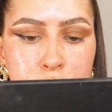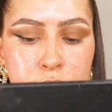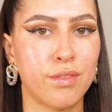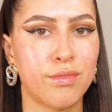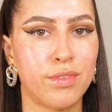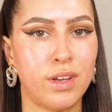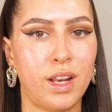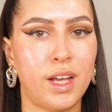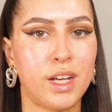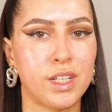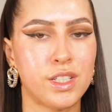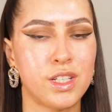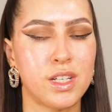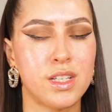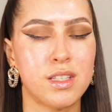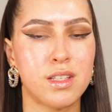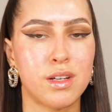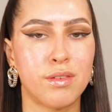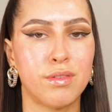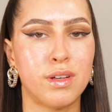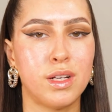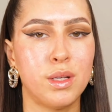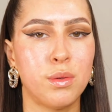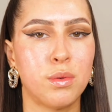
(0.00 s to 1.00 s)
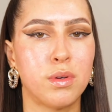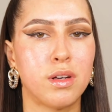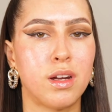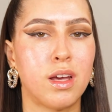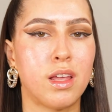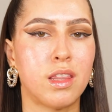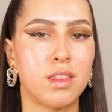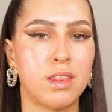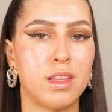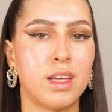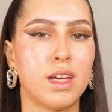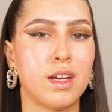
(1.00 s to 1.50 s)
For lashes, I really want a
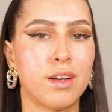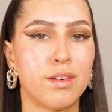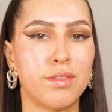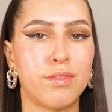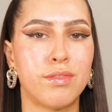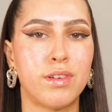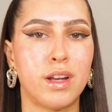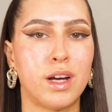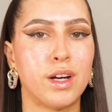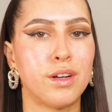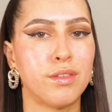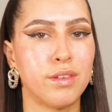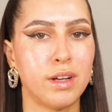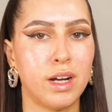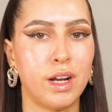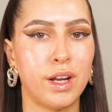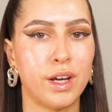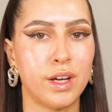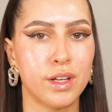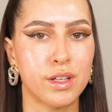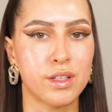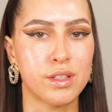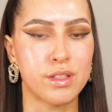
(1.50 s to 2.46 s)
thick, flowery look.